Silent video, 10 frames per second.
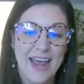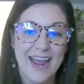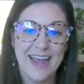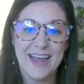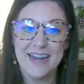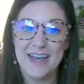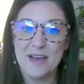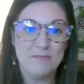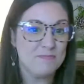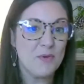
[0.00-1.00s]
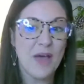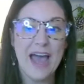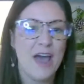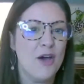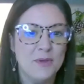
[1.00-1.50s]
and uh,
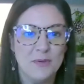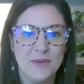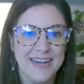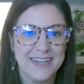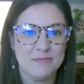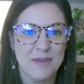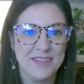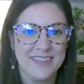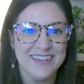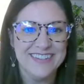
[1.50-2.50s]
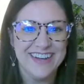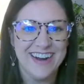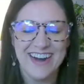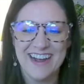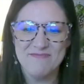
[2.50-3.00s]
I hope you win next month.
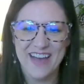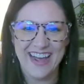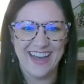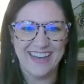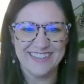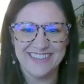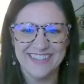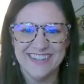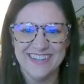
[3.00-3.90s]
All right. Bye, guys.